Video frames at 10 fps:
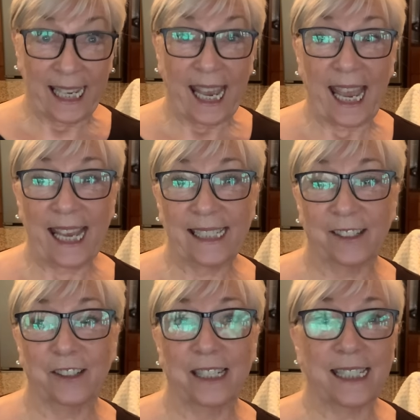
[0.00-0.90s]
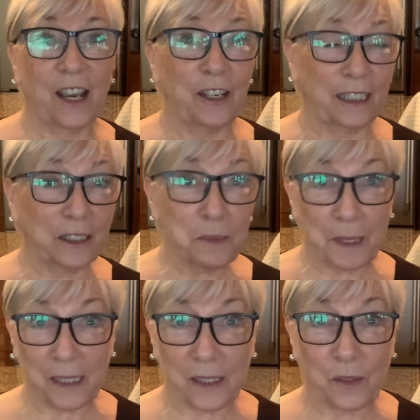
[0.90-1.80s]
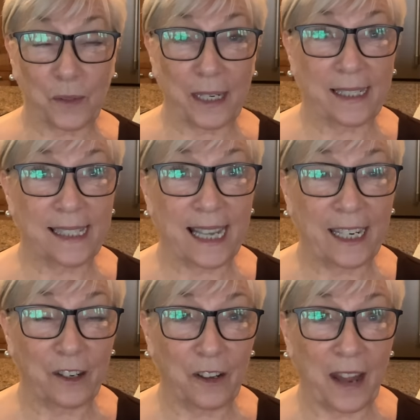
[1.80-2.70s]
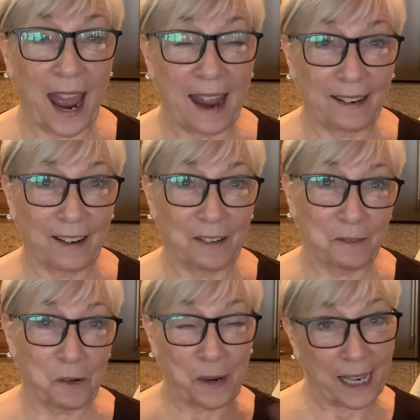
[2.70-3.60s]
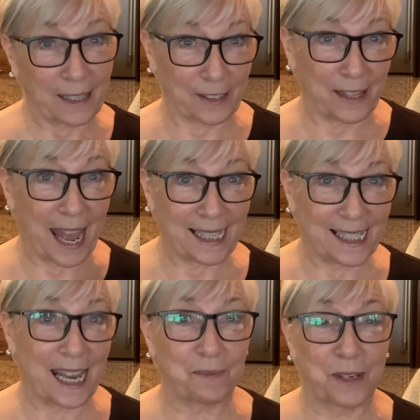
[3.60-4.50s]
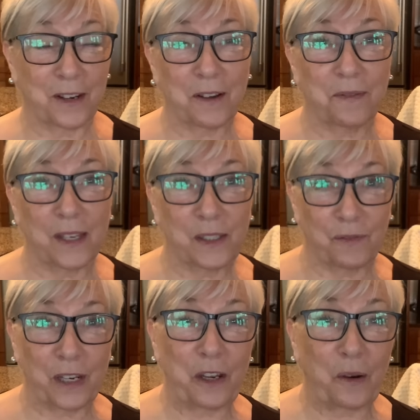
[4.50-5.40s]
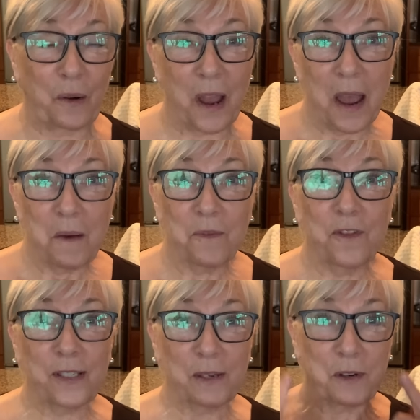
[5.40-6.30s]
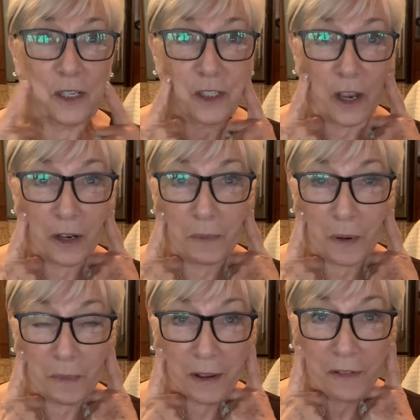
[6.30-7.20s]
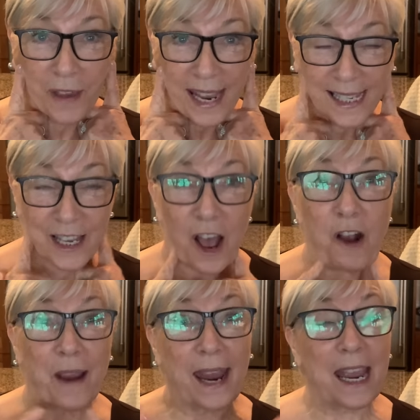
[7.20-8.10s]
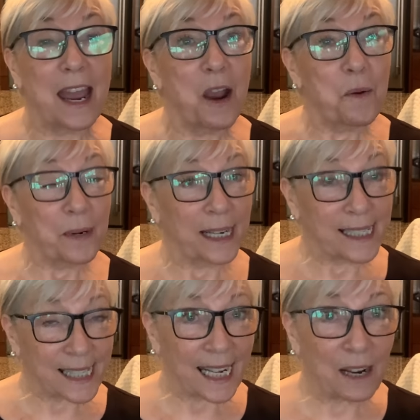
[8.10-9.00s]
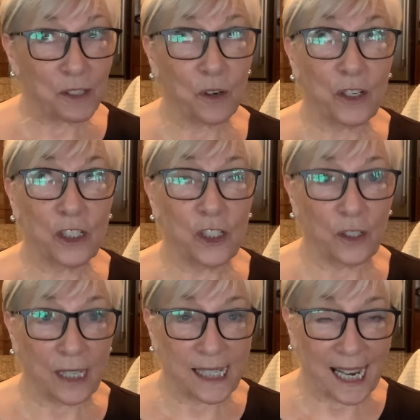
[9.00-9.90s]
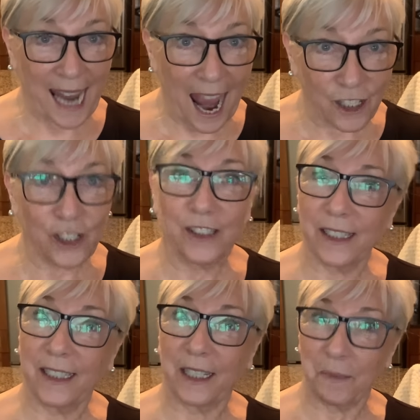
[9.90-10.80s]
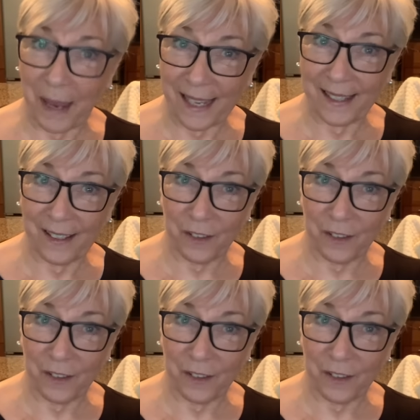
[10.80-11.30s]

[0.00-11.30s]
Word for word: And I'm going to tell you a little bit of story insight on that uh, when we get to that segment of this video. First, I want to talk about my face. All right. When I said I was going to do this, I actually did commit